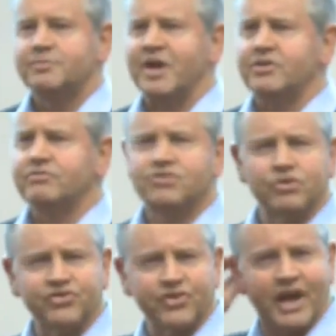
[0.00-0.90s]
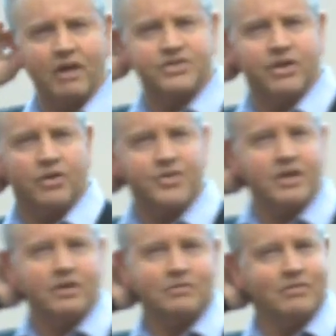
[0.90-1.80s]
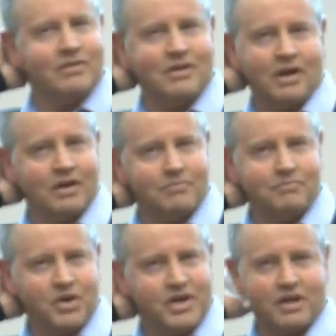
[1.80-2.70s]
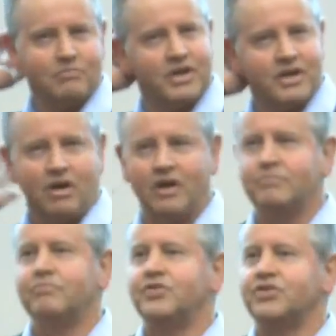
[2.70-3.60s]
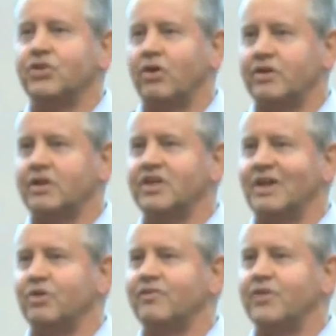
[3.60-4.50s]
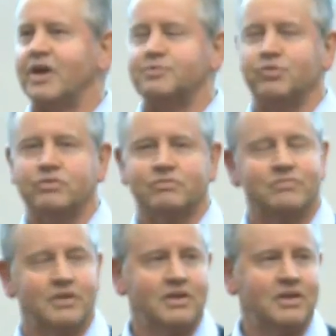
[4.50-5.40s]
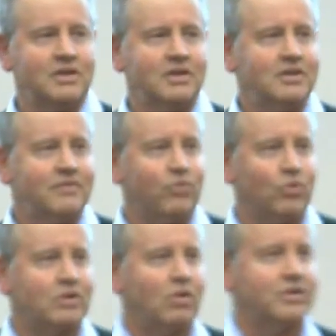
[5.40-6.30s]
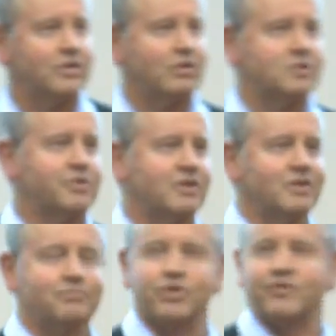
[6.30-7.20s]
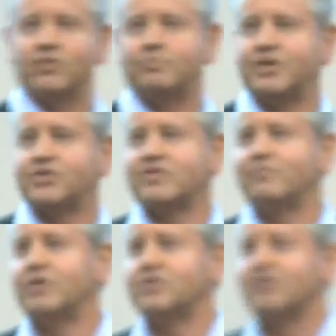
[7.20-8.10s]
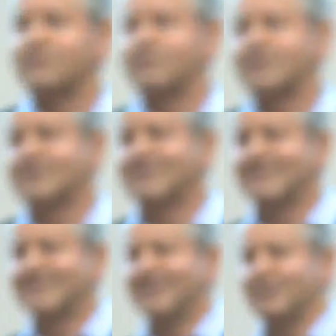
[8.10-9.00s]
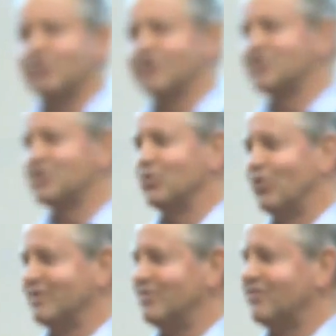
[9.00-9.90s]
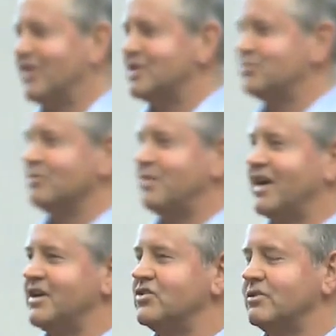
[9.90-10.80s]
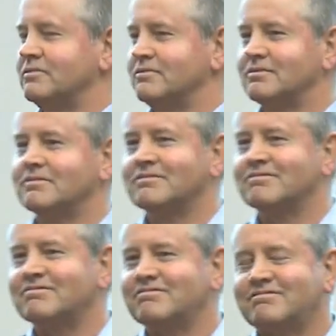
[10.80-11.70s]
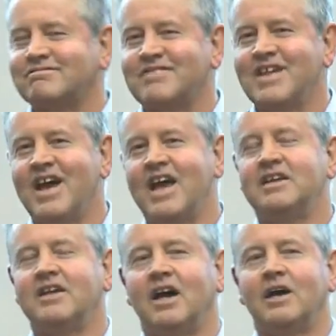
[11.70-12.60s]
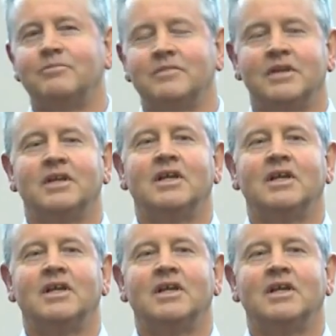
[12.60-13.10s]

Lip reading: Spent 2 or 3 hours there, I think, and being me, I decided I'd get up on Facebook 4 o'clock at the hospital and put a few pictures of myself in the emergency ward on my Facebook page. And